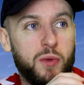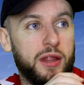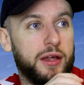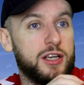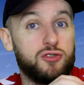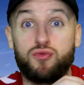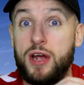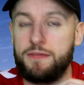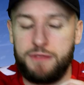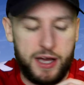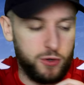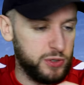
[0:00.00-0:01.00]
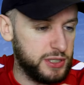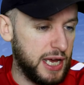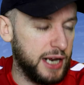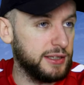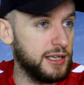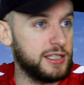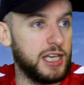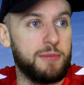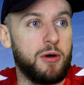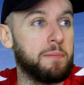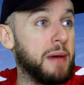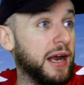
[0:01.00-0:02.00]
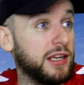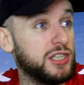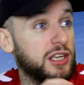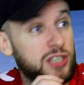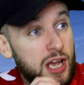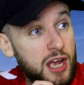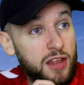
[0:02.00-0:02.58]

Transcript: whether it's Ridvan who started this game or Barisic,